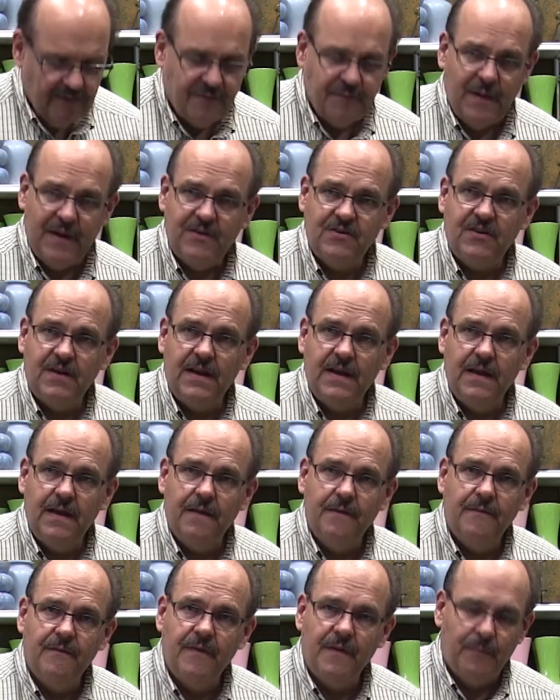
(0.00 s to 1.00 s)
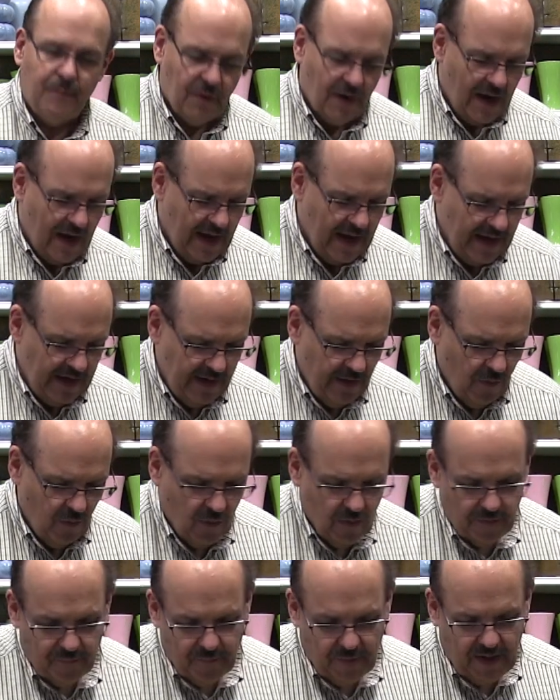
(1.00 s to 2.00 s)
especially the bride
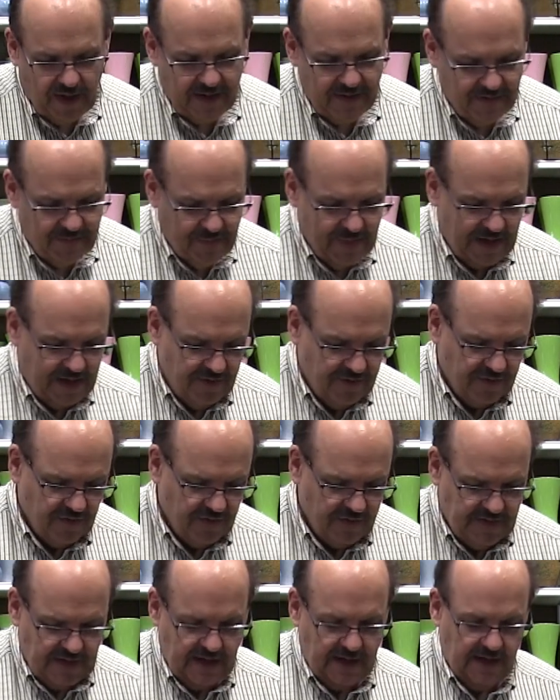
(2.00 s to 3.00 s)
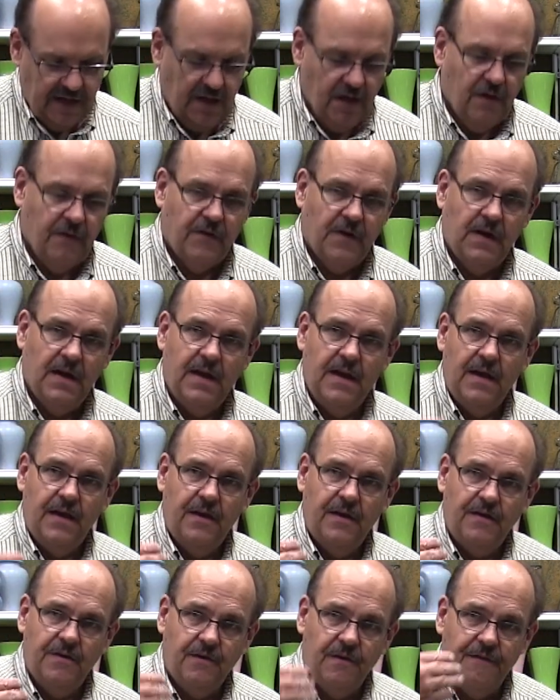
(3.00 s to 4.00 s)
or bridesmaid as you're standing over,
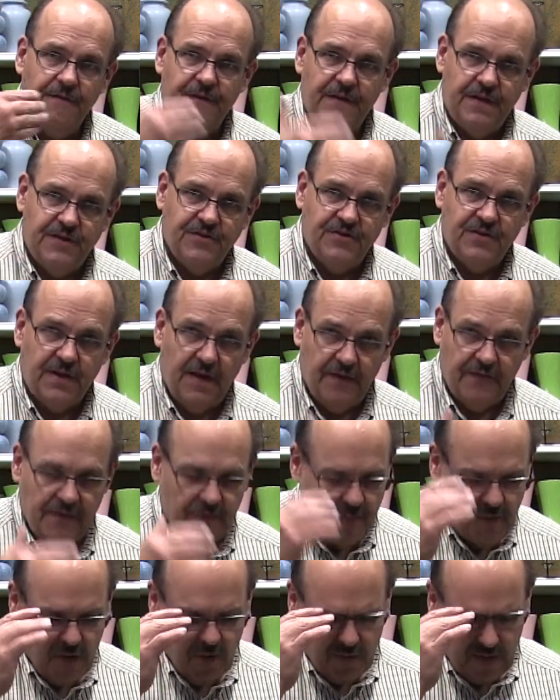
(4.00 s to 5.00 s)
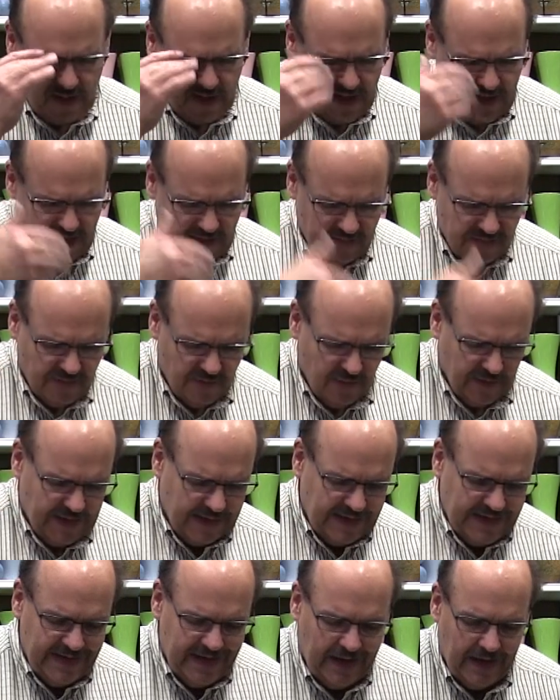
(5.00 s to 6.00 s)
your vision of the bouquet is
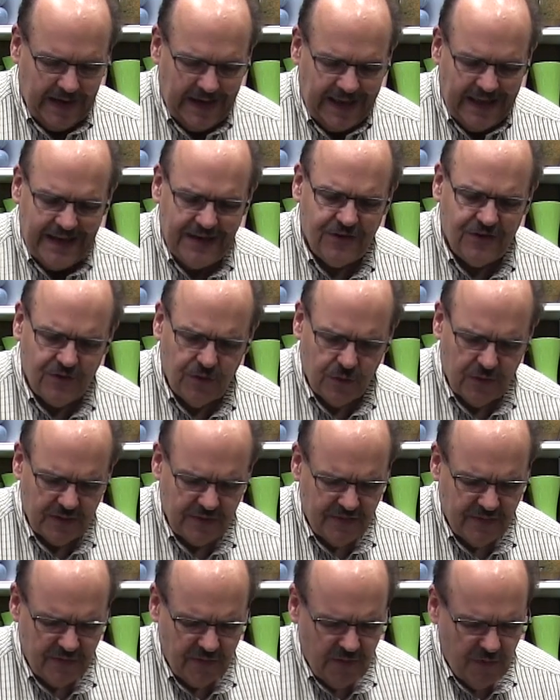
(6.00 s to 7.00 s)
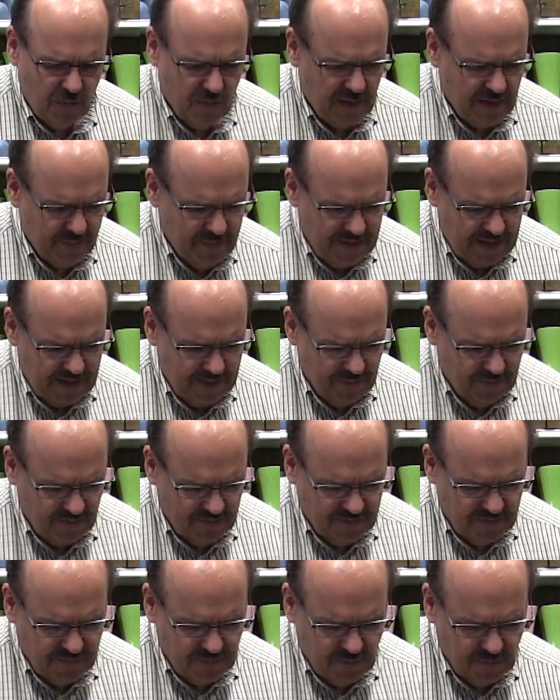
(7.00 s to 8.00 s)
looking down into it. So you want to be
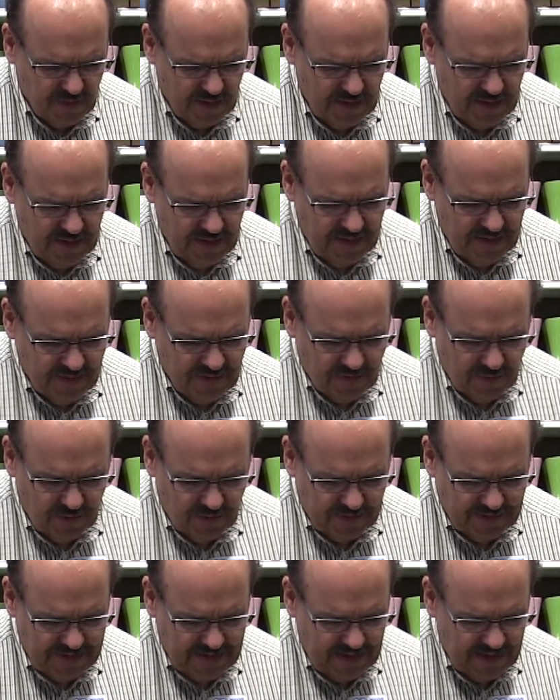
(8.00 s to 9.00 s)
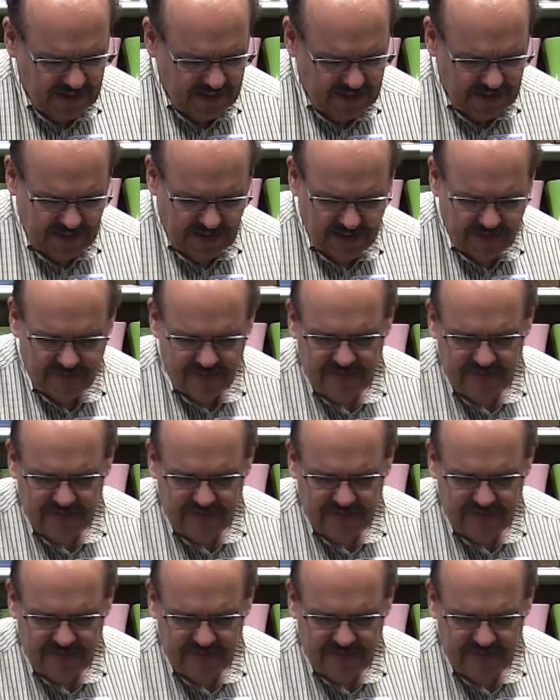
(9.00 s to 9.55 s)
able to look down in and